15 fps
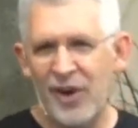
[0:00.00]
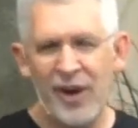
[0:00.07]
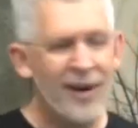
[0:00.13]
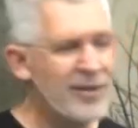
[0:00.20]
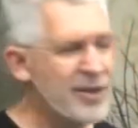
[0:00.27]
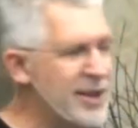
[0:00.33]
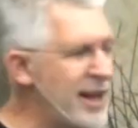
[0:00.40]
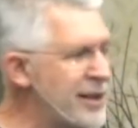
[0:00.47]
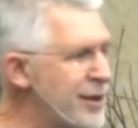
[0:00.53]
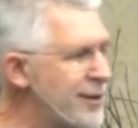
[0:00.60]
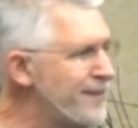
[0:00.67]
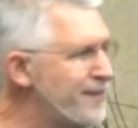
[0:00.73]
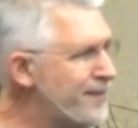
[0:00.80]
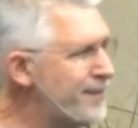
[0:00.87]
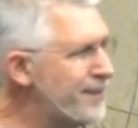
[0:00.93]
conversation.
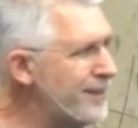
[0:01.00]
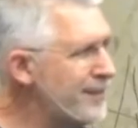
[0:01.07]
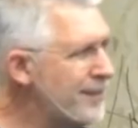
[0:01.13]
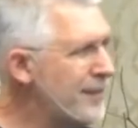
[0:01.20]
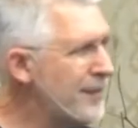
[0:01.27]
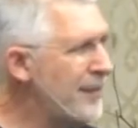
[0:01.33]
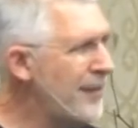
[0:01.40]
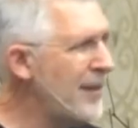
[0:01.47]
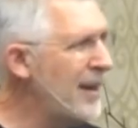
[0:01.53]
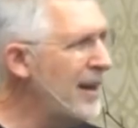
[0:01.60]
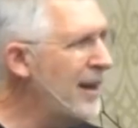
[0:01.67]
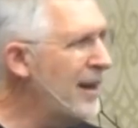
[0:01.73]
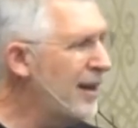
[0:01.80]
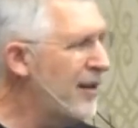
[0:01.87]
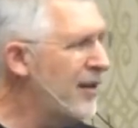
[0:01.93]

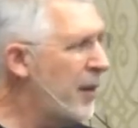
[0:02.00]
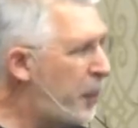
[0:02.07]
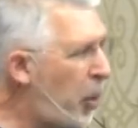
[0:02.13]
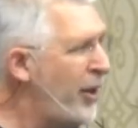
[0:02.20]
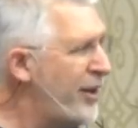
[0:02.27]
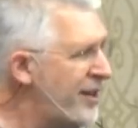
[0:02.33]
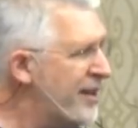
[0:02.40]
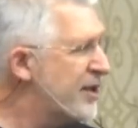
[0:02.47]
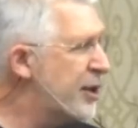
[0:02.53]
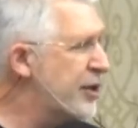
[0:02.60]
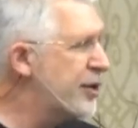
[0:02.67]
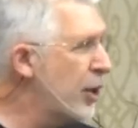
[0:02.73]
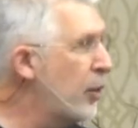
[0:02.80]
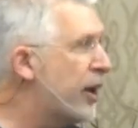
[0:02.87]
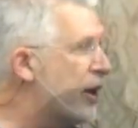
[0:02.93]
The point is,
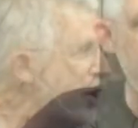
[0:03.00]
there's no one